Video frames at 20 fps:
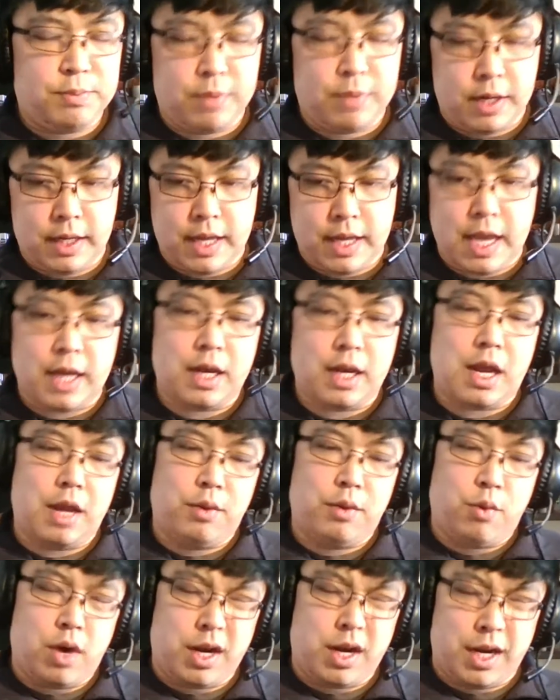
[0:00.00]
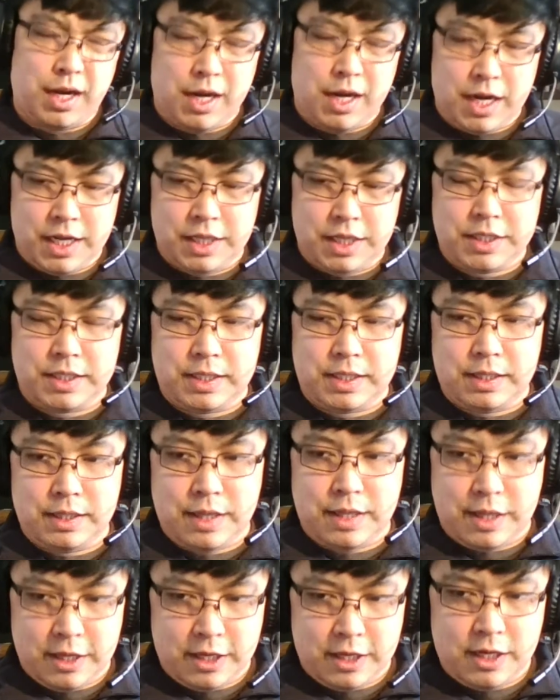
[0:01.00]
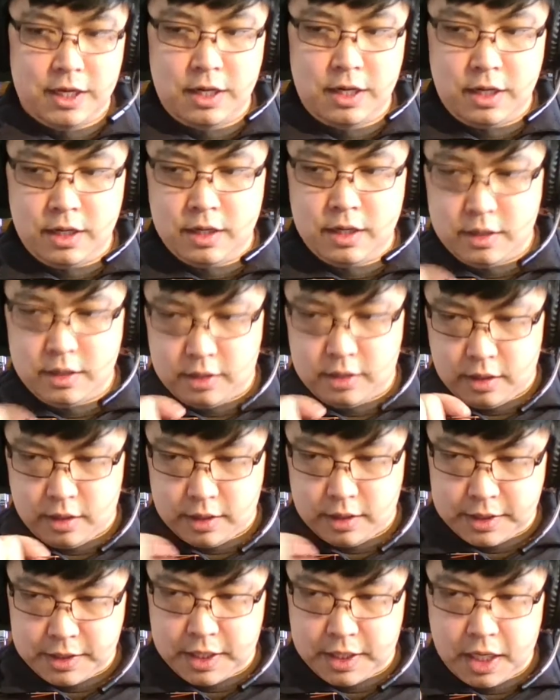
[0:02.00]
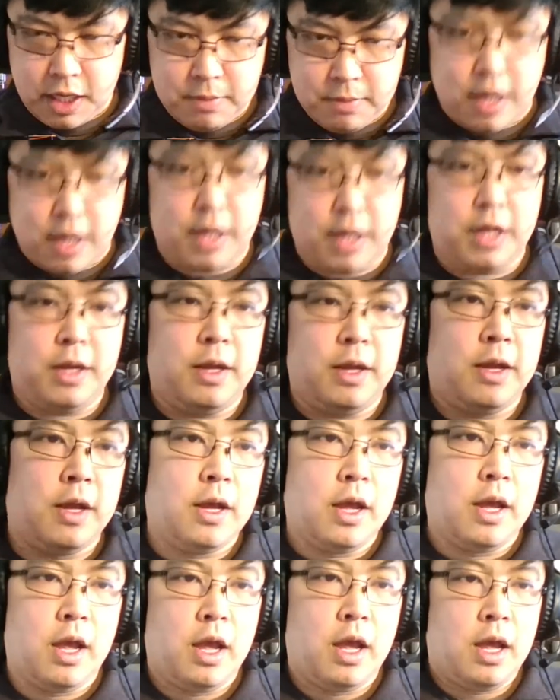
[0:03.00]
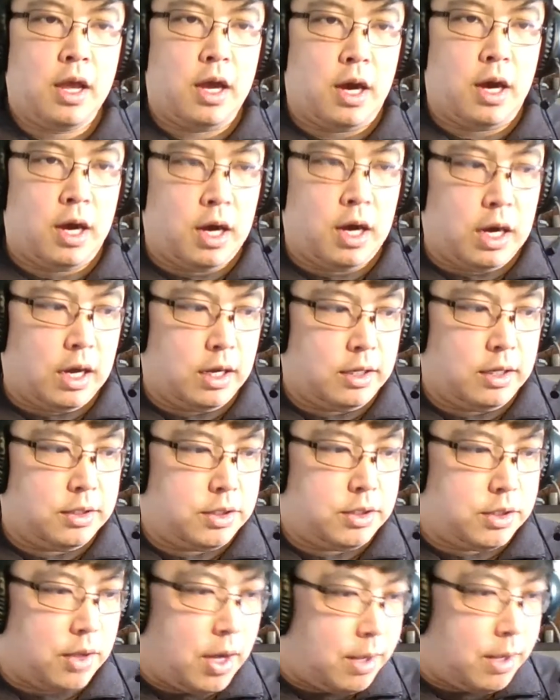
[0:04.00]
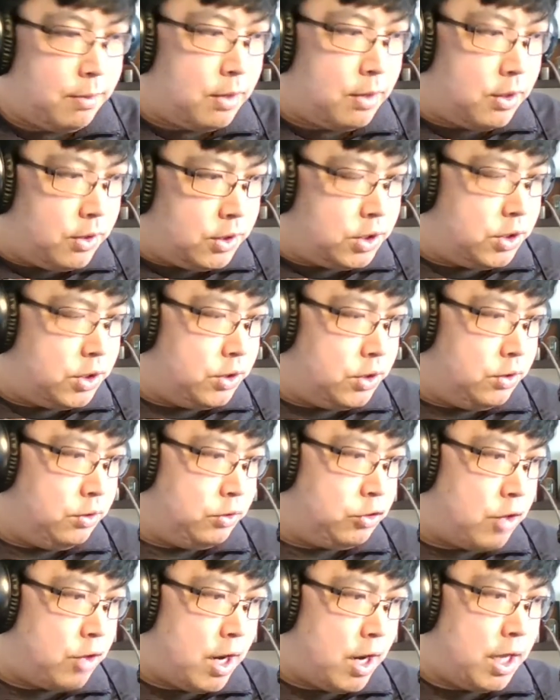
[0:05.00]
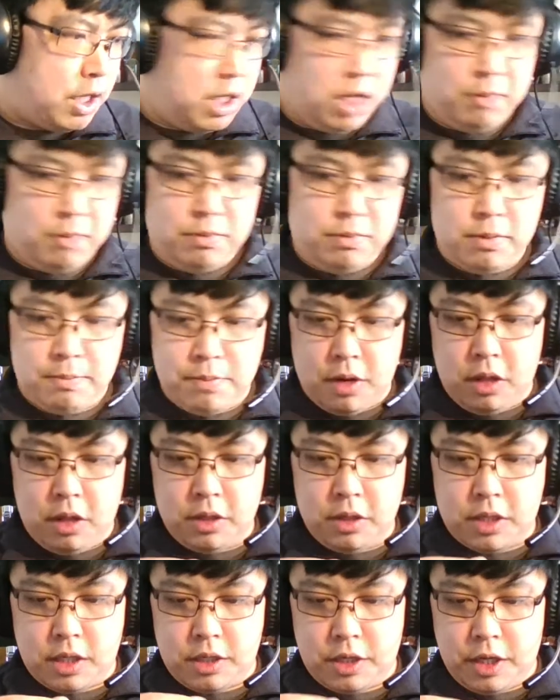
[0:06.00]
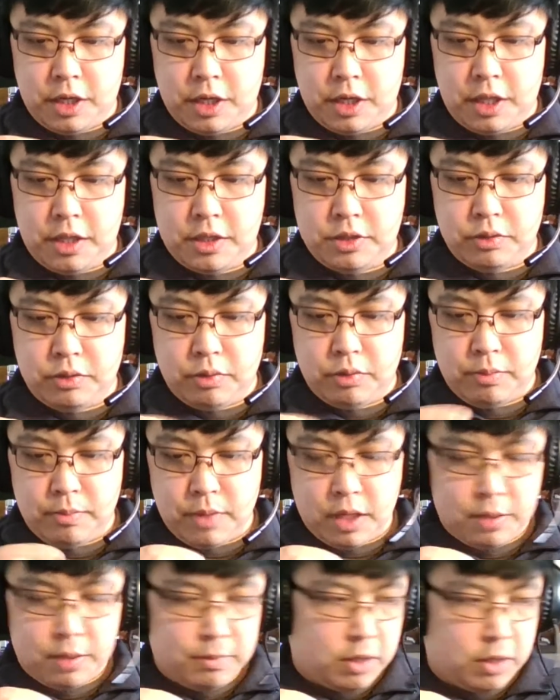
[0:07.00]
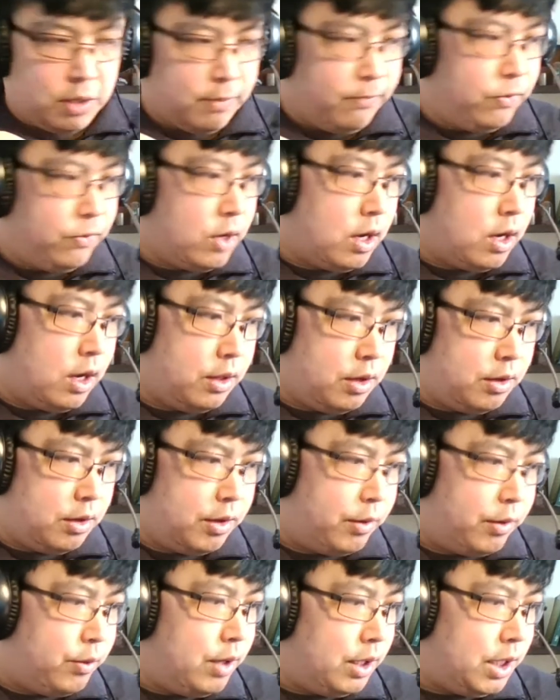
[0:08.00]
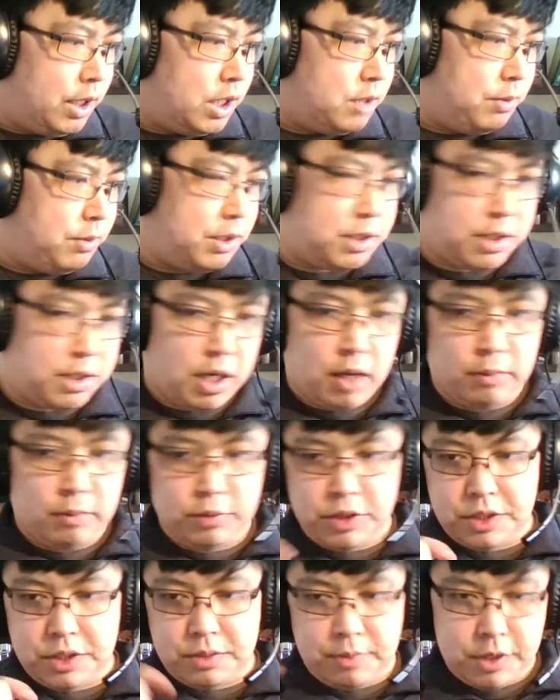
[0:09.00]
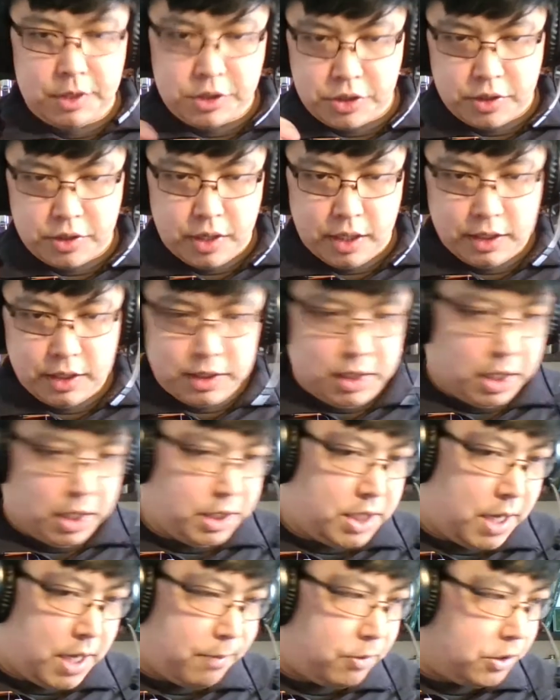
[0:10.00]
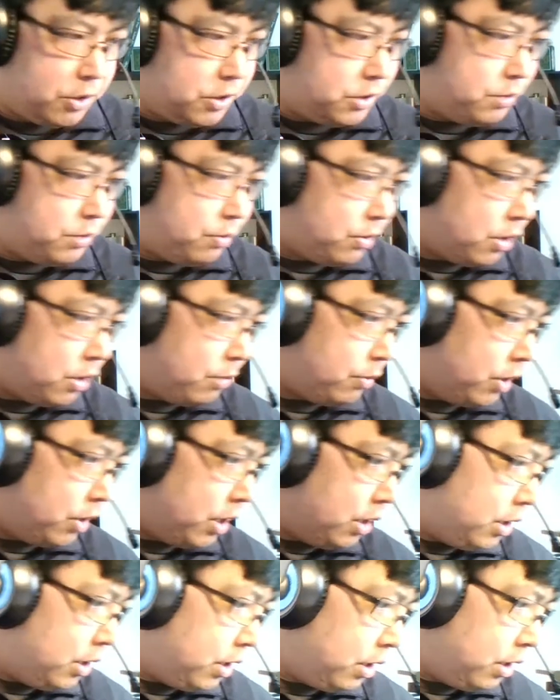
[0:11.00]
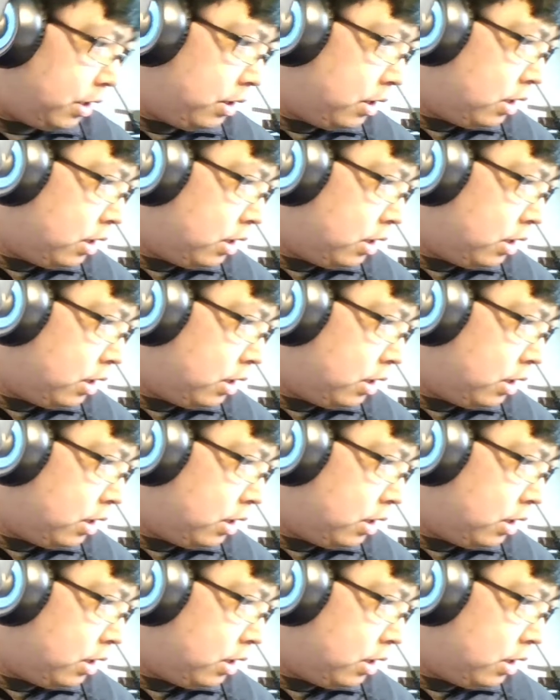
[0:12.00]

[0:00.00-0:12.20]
But again, I want a nice thin or skinny body. So I'm going to try and keep the bulk underneath to a minimum, although there will need to be some, just to make sure it tapers appropriately.